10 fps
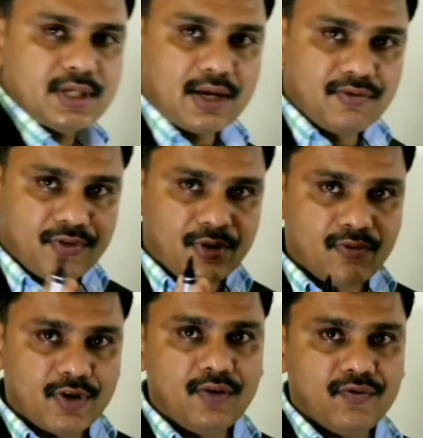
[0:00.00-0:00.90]
Time
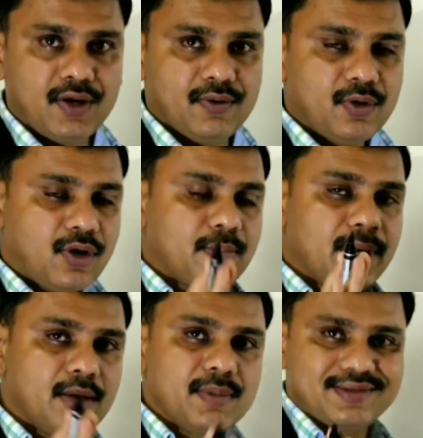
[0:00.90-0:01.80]
for one wave. Don't
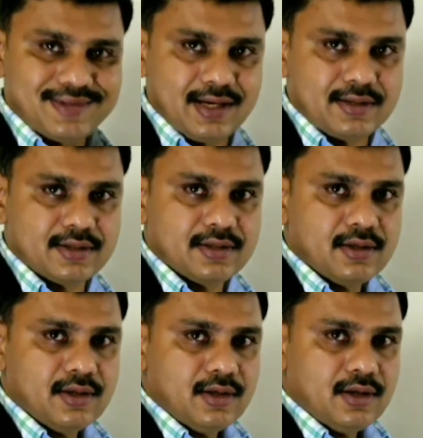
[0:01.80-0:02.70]
make
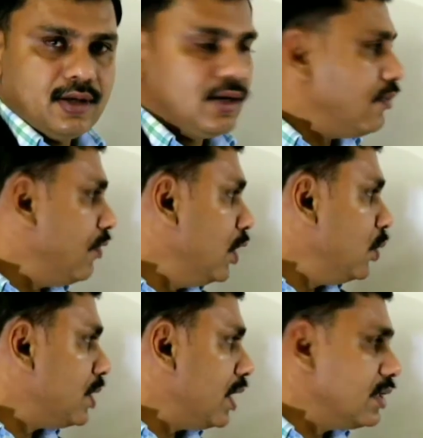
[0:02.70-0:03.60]
mistakes
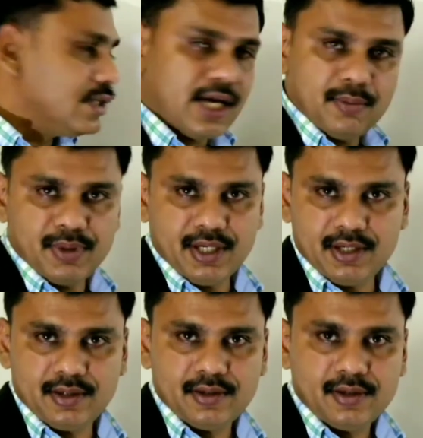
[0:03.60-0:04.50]
when you take the time
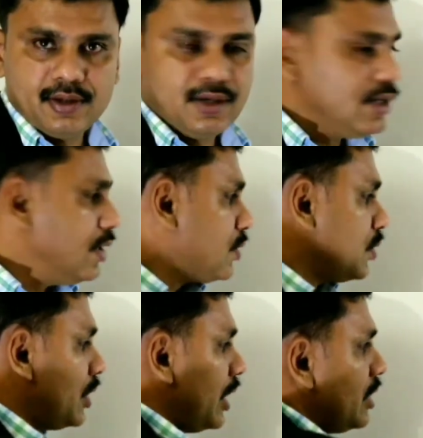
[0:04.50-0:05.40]
period.
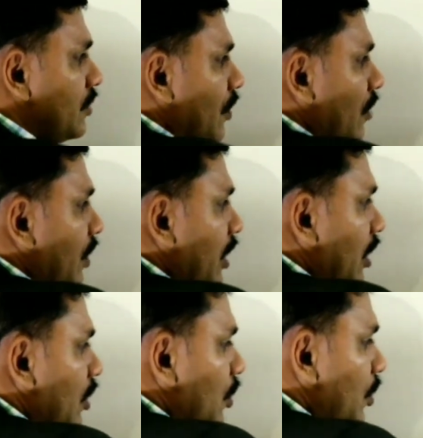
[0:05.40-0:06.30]
So that is from
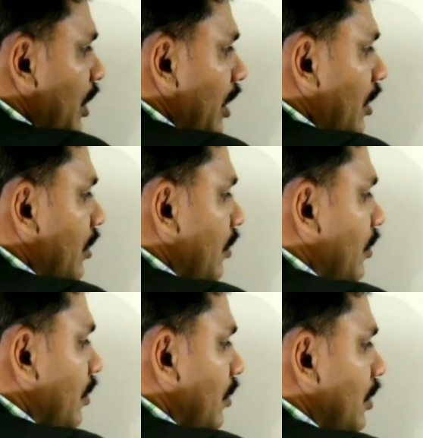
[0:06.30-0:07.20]
here to here.
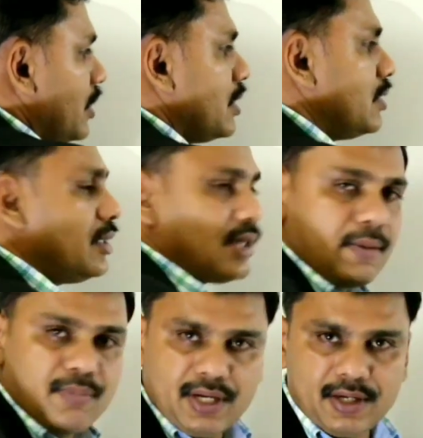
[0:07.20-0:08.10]
This is the
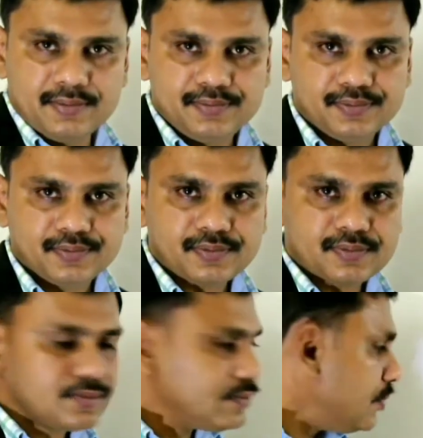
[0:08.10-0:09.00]
time period.
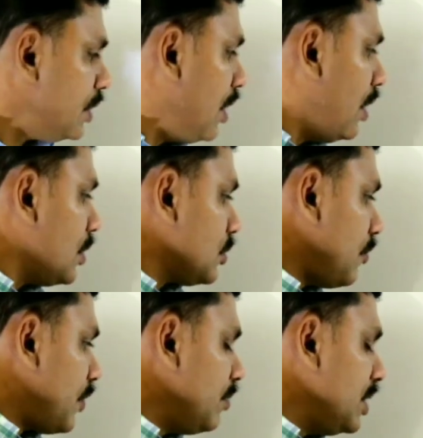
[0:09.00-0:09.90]

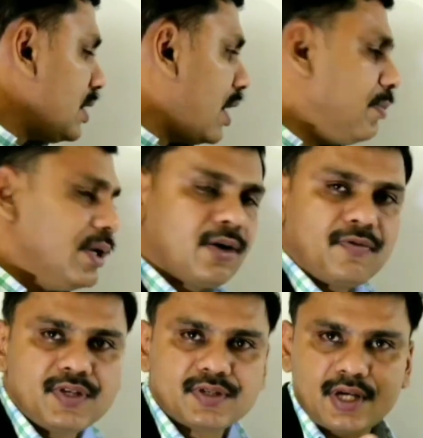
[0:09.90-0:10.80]
So from the time period
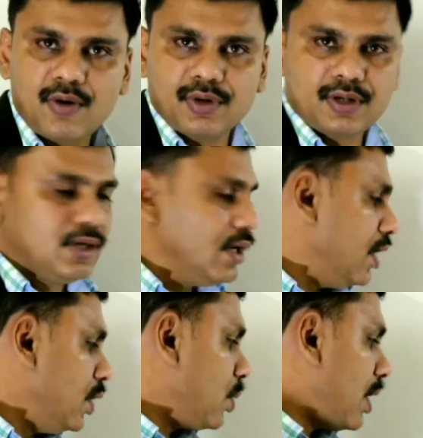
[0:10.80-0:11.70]
of this sound,
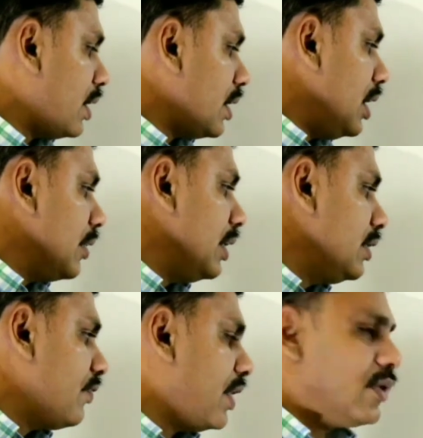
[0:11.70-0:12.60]
you can
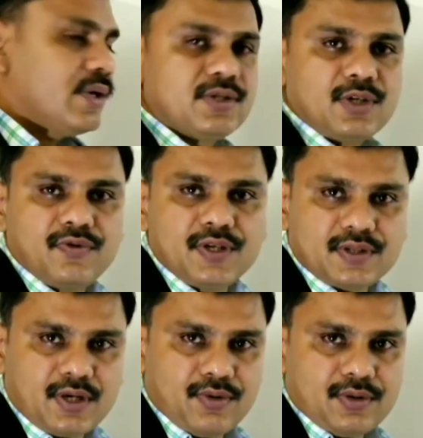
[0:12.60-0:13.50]
calculate the frequency of
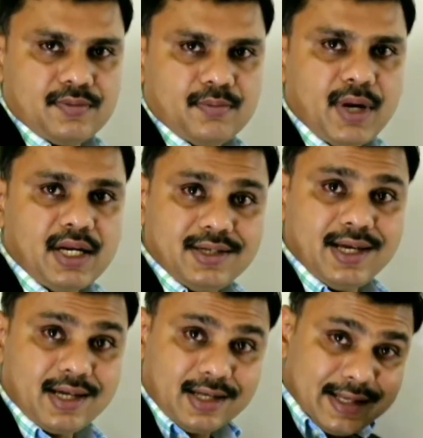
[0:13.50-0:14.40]
this sound by
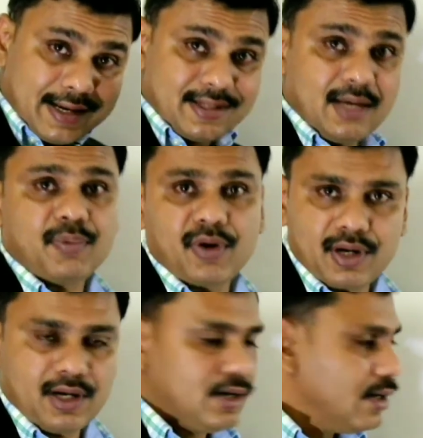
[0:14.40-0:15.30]
taking the
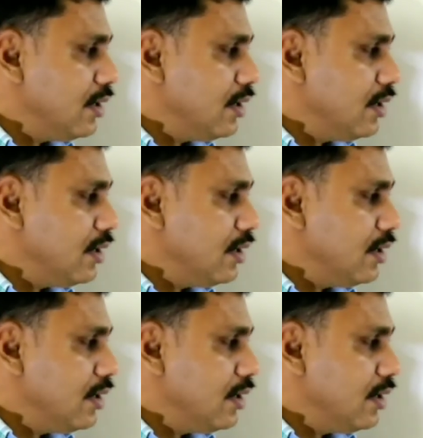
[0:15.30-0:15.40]
reciprocal.